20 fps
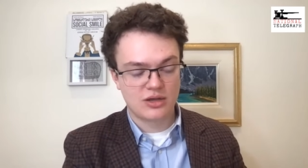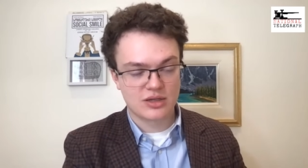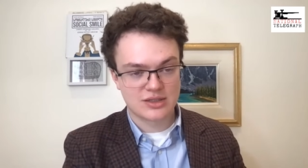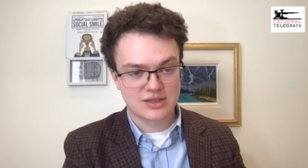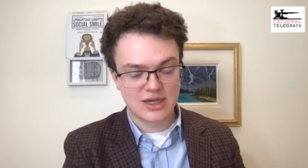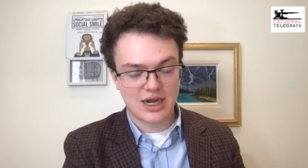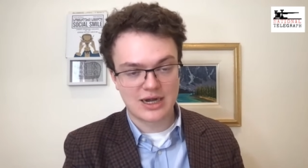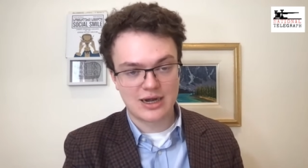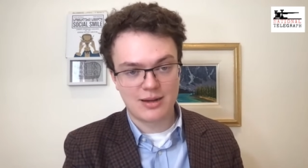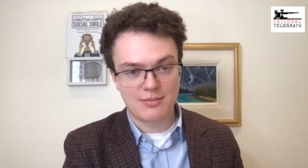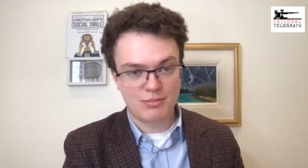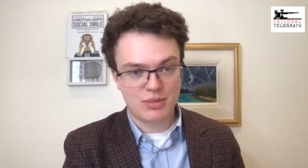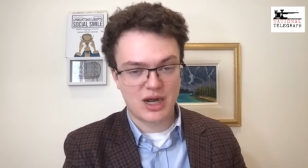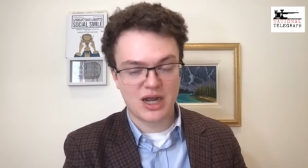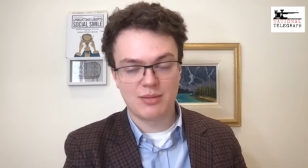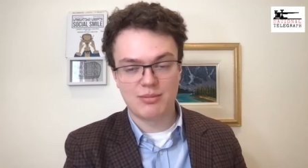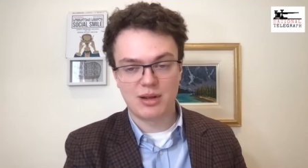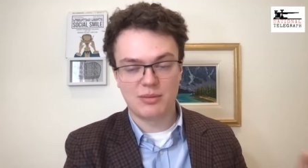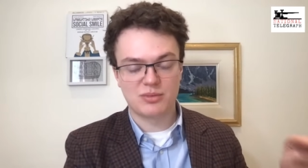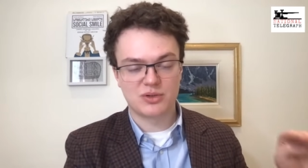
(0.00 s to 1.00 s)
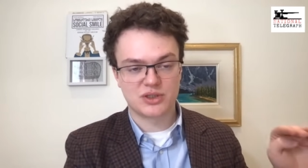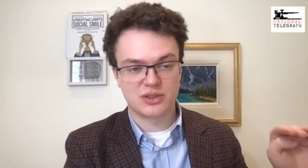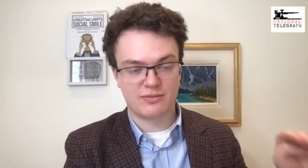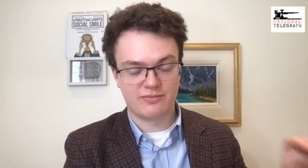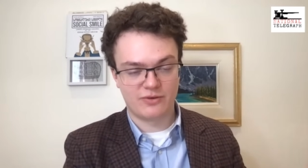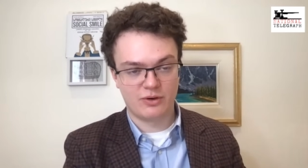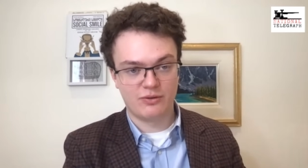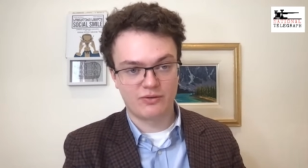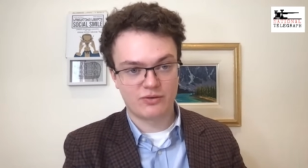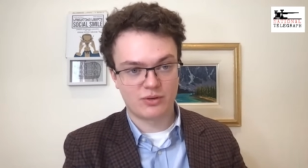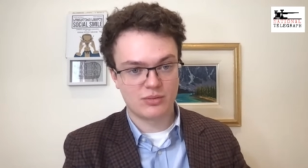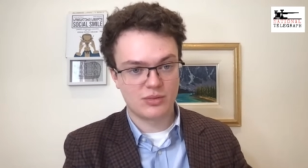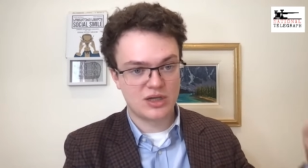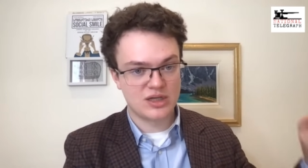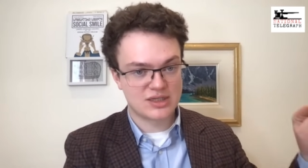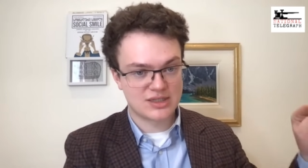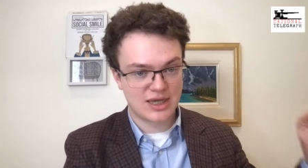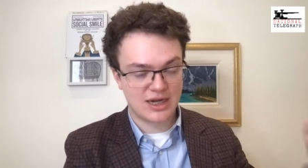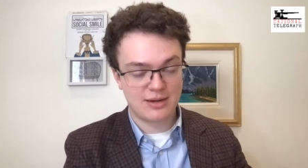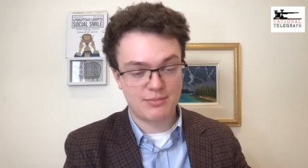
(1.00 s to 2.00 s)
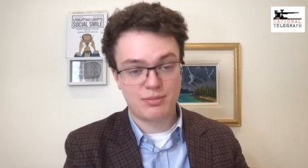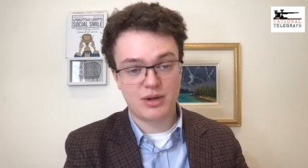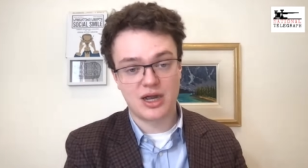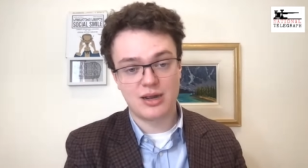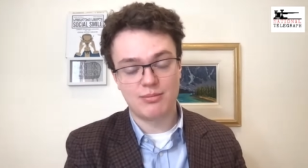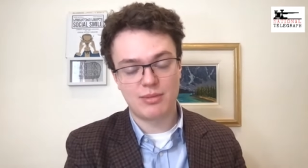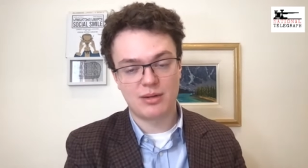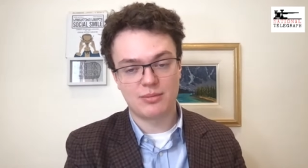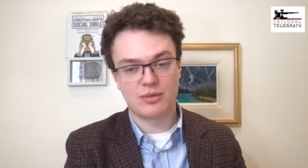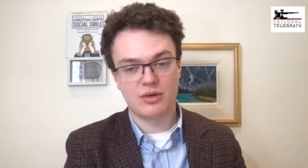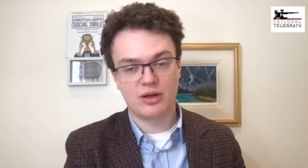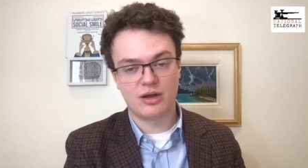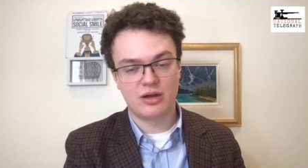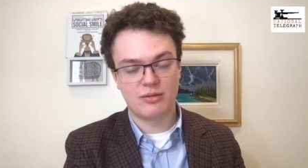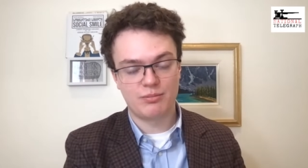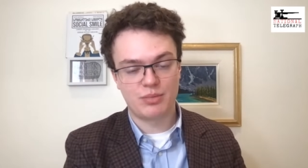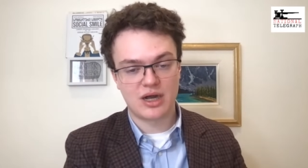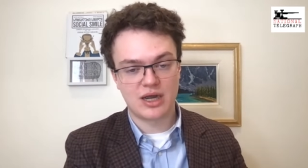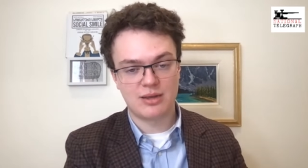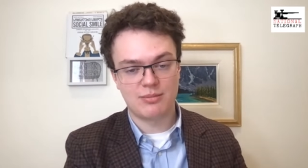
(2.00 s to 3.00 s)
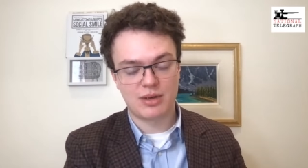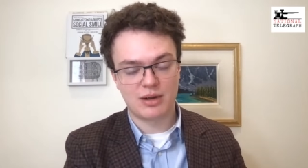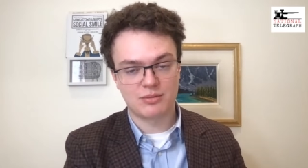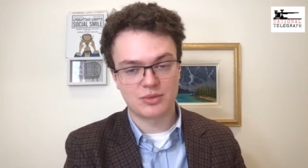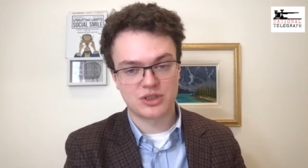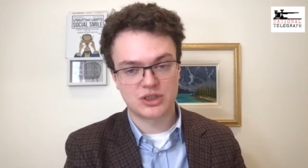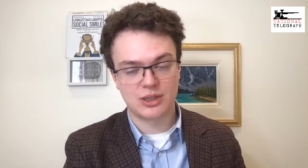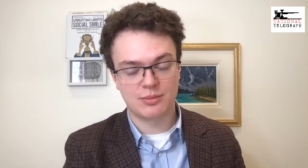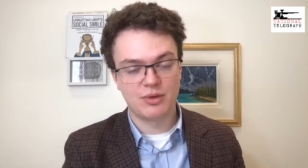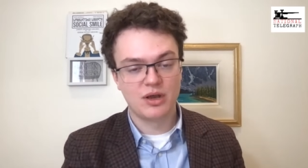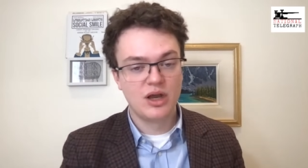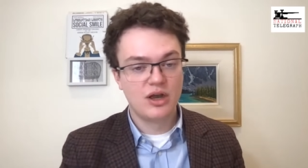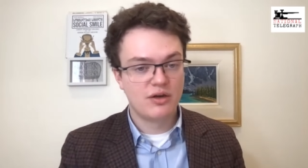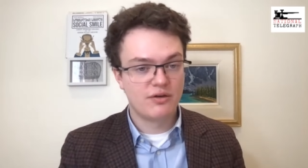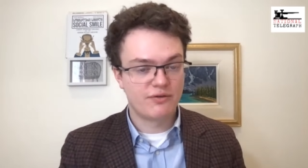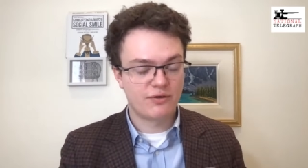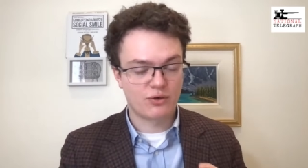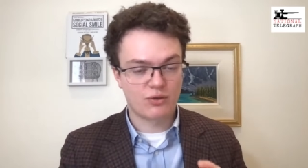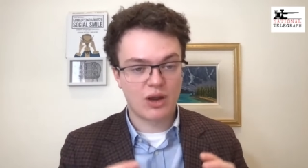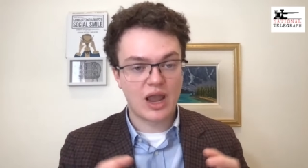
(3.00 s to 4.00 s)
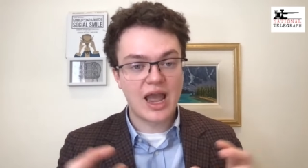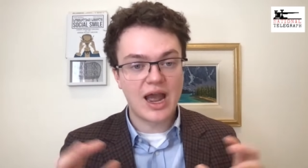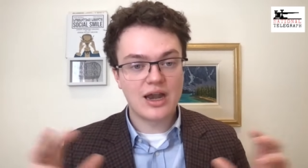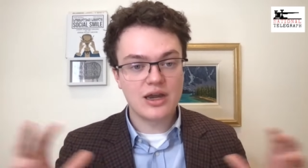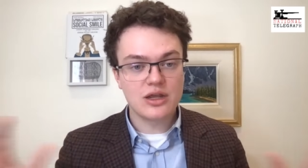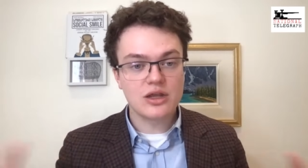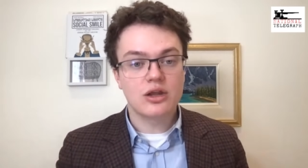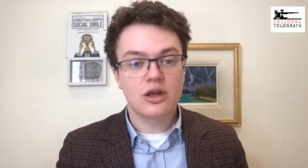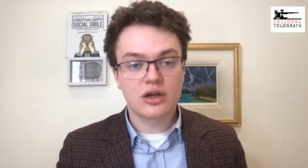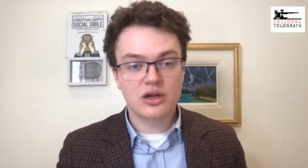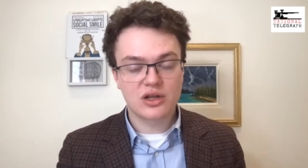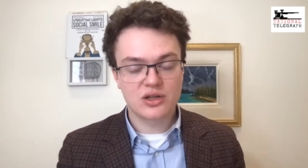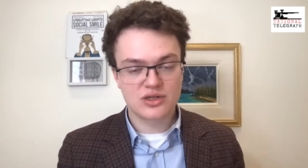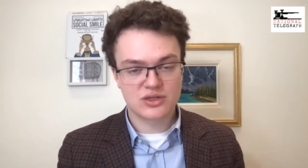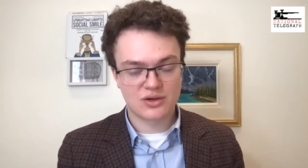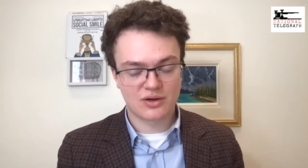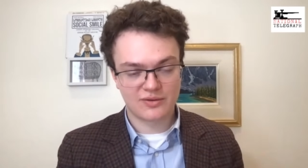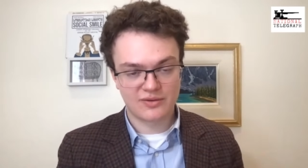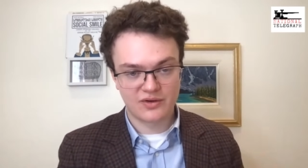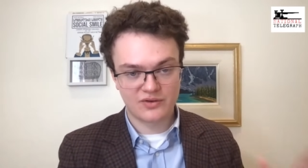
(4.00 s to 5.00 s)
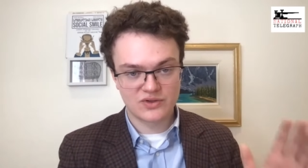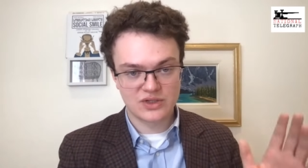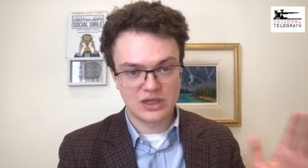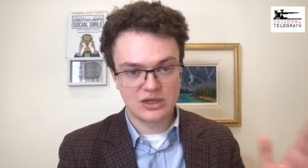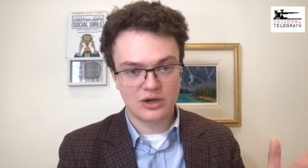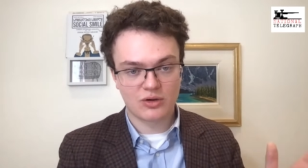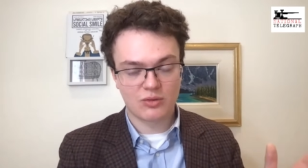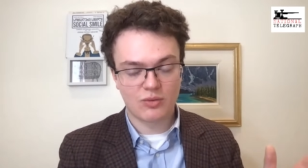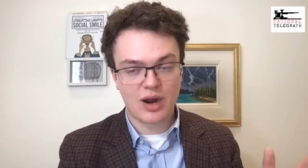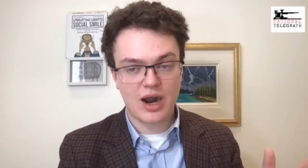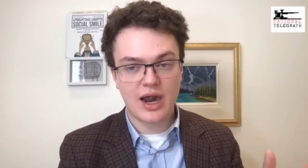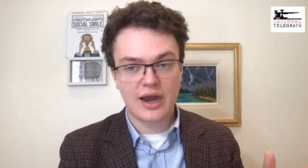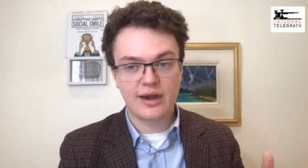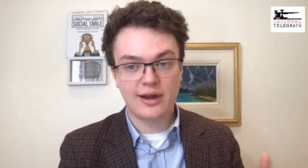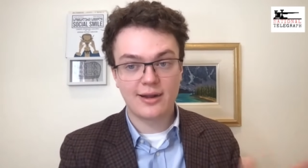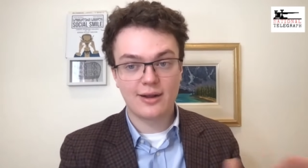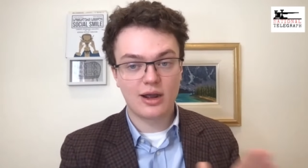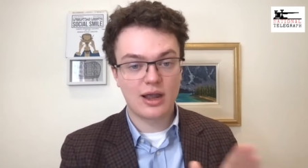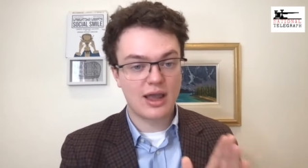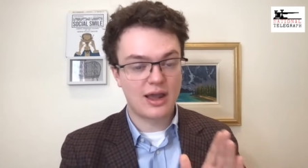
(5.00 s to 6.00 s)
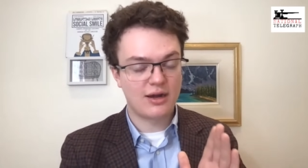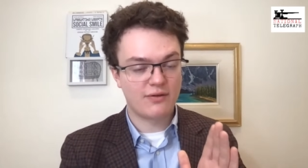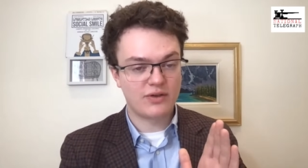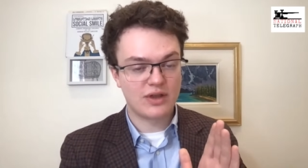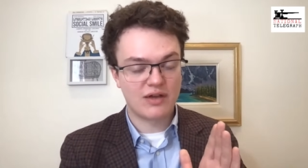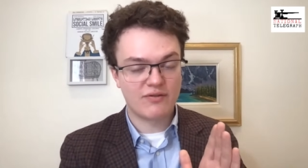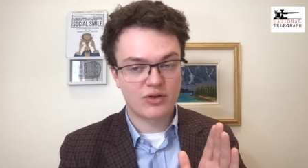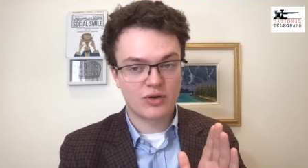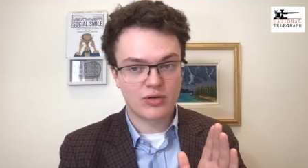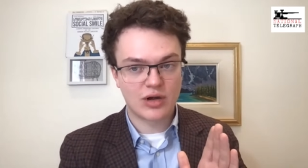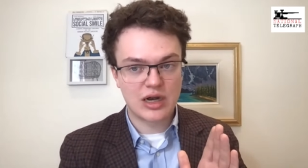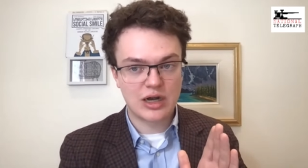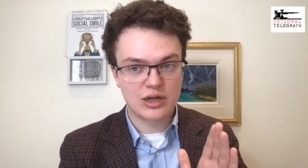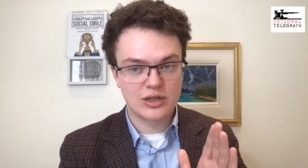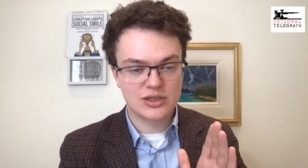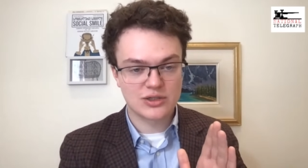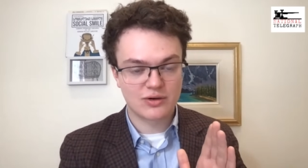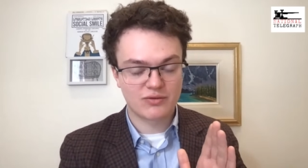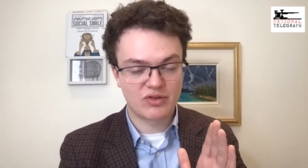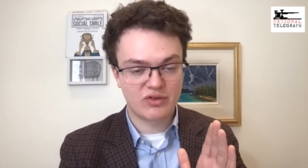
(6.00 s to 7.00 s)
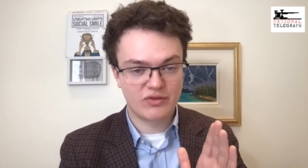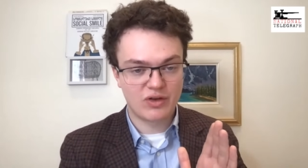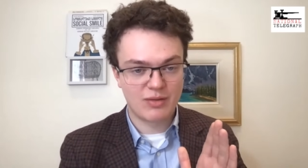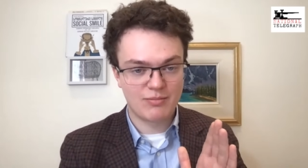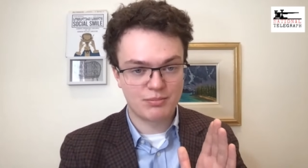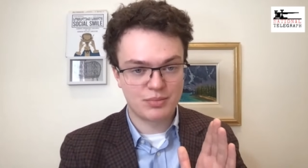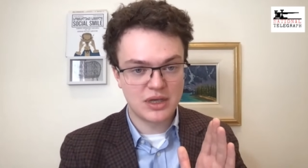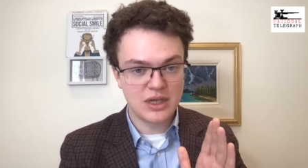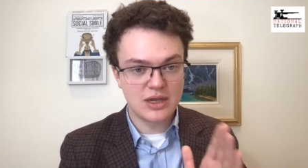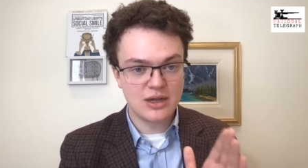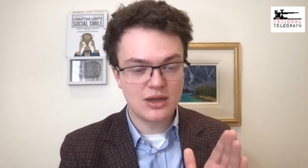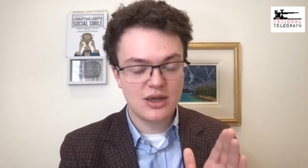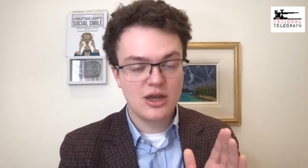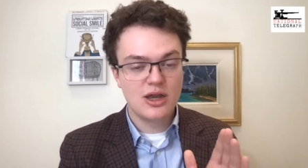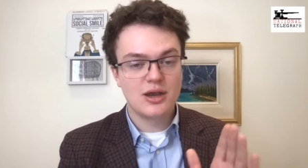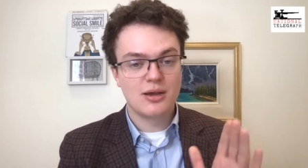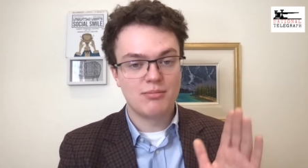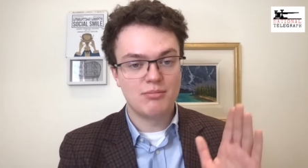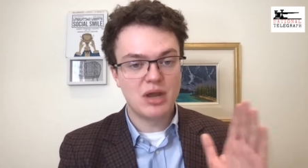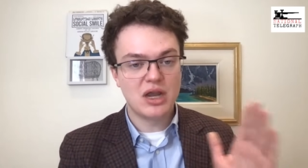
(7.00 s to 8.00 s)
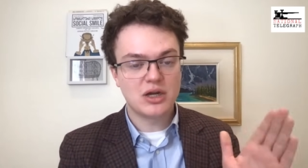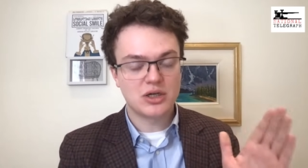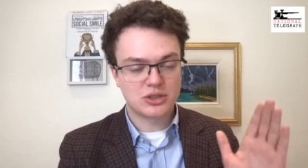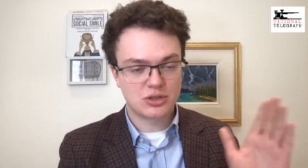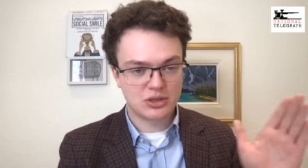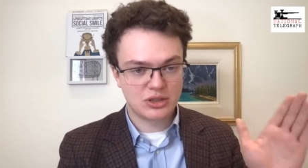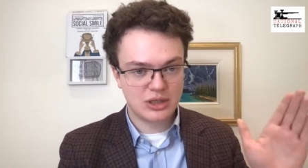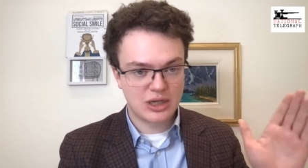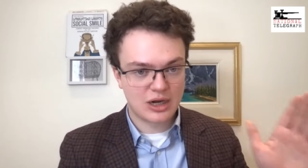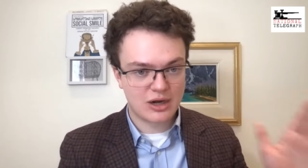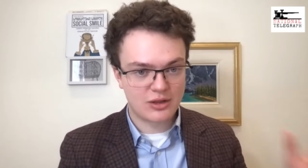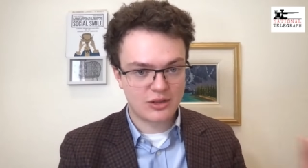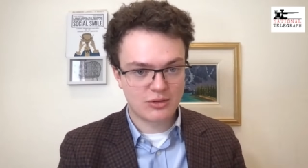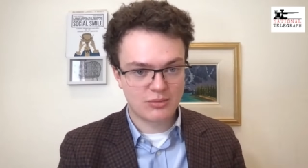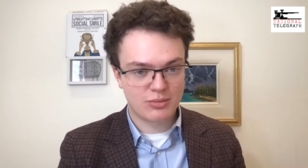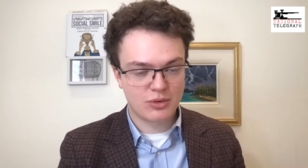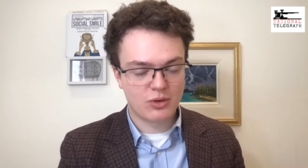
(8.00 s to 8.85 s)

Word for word: Sign up, buy a membership, vote for me. Sign up, buy a, mem uh, buy a membership for any good conservatives in your riding. And if you have a great conservative M P, make sure you get on their